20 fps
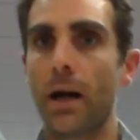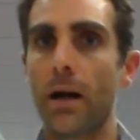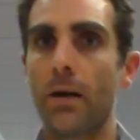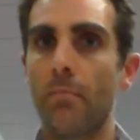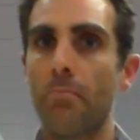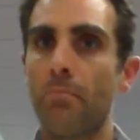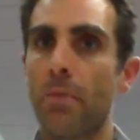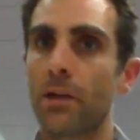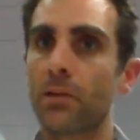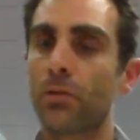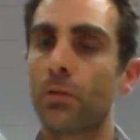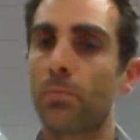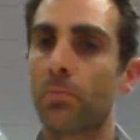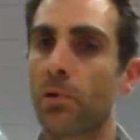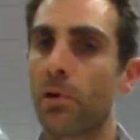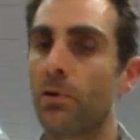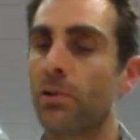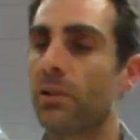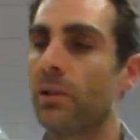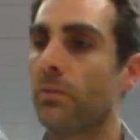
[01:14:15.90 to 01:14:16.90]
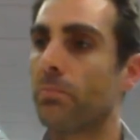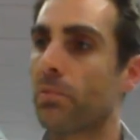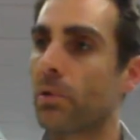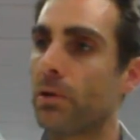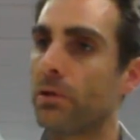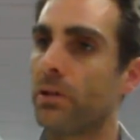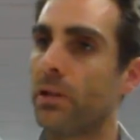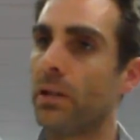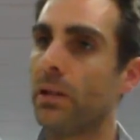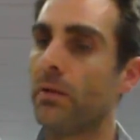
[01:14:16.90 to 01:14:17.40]
muscle
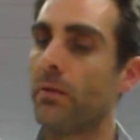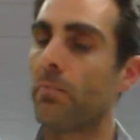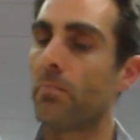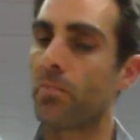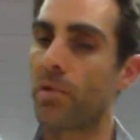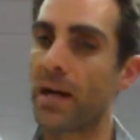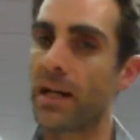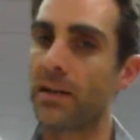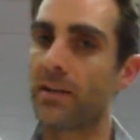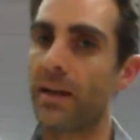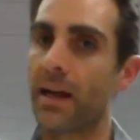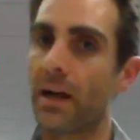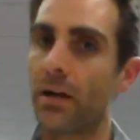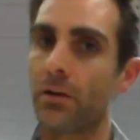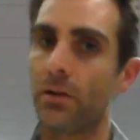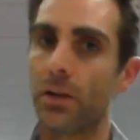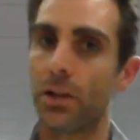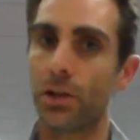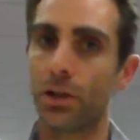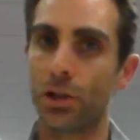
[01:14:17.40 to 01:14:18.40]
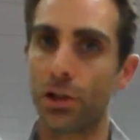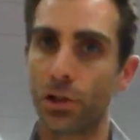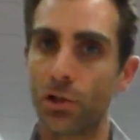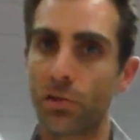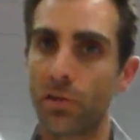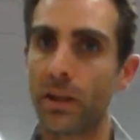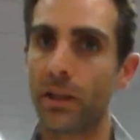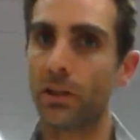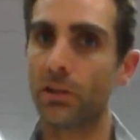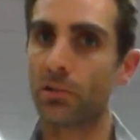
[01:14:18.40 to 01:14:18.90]
protein breakdown
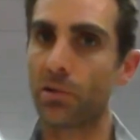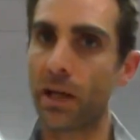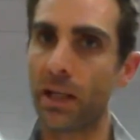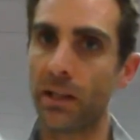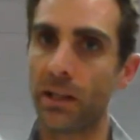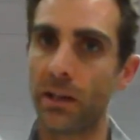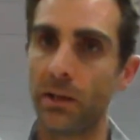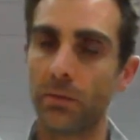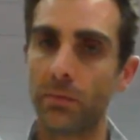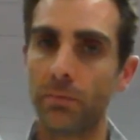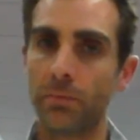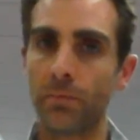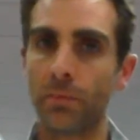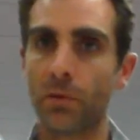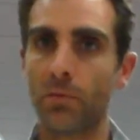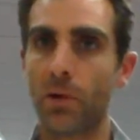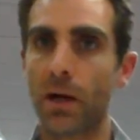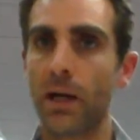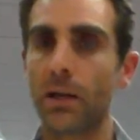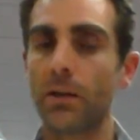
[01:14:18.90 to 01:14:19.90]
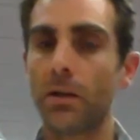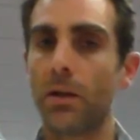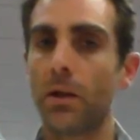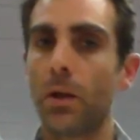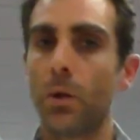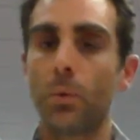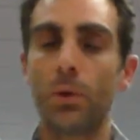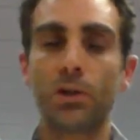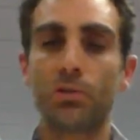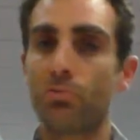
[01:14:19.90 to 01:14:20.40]
during training, right?
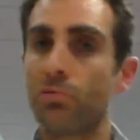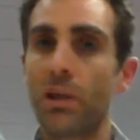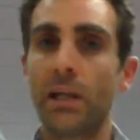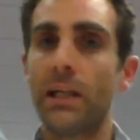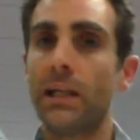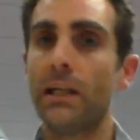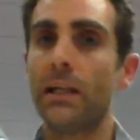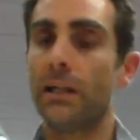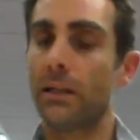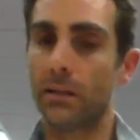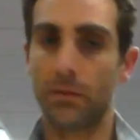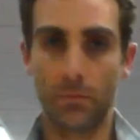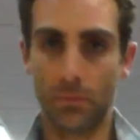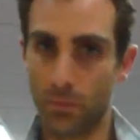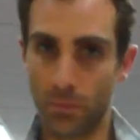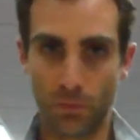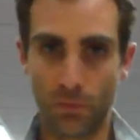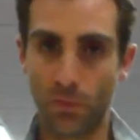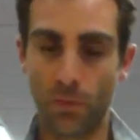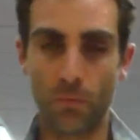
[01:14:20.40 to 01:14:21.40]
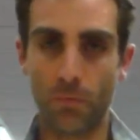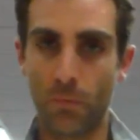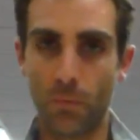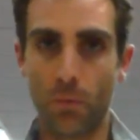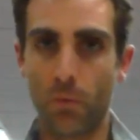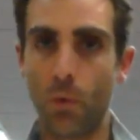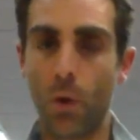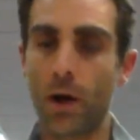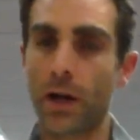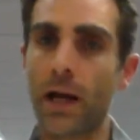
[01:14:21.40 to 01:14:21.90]
Mm-hmm. Really, from
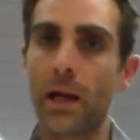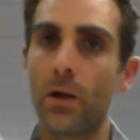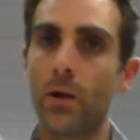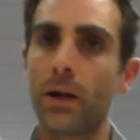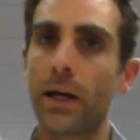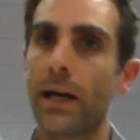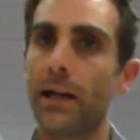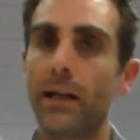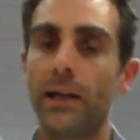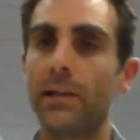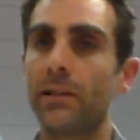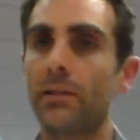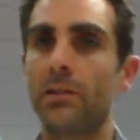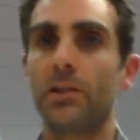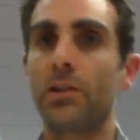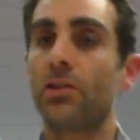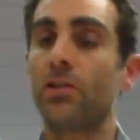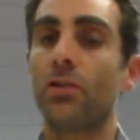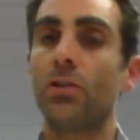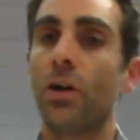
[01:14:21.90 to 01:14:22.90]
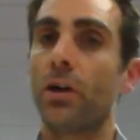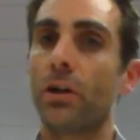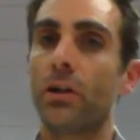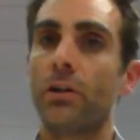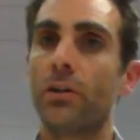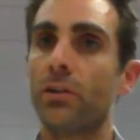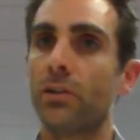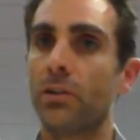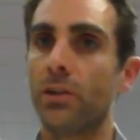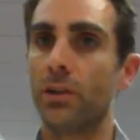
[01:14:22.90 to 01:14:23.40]
what I look at, is just not a
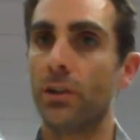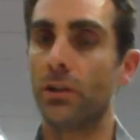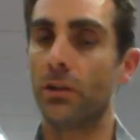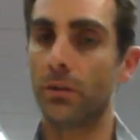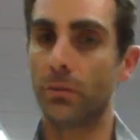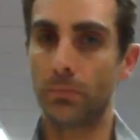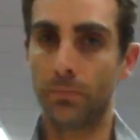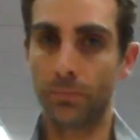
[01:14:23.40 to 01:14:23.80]
concern.